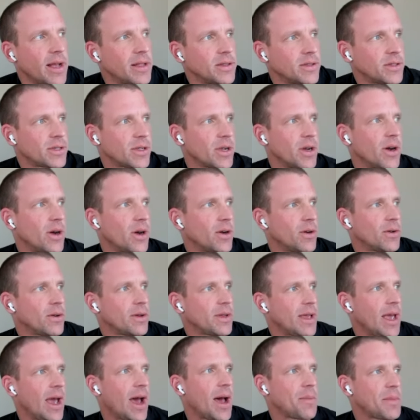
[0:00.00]
And so,
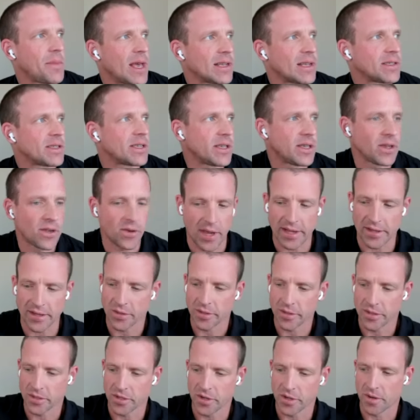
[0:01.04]
yeah, I'm guessing you get to a
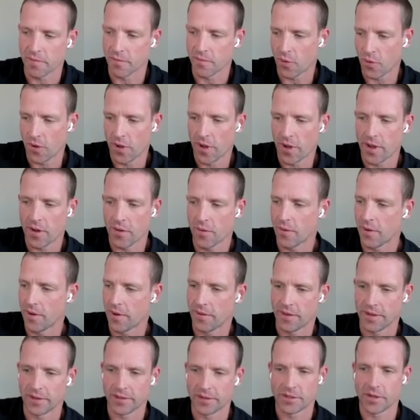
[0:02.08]
certain point with
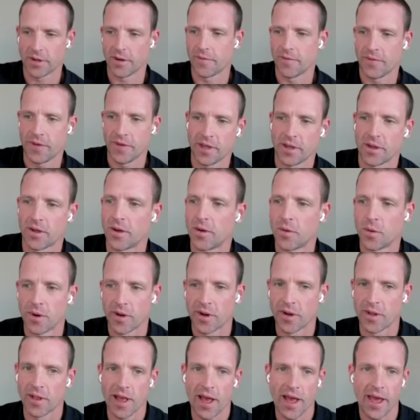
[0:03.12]
a certain vehicle where
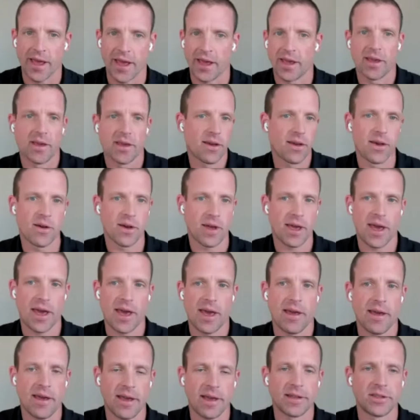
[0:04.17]
you're like,
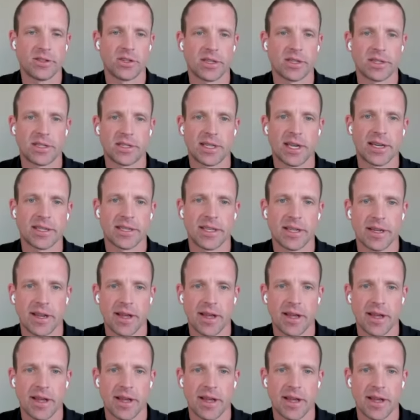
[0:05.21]
okay, it just doesn't.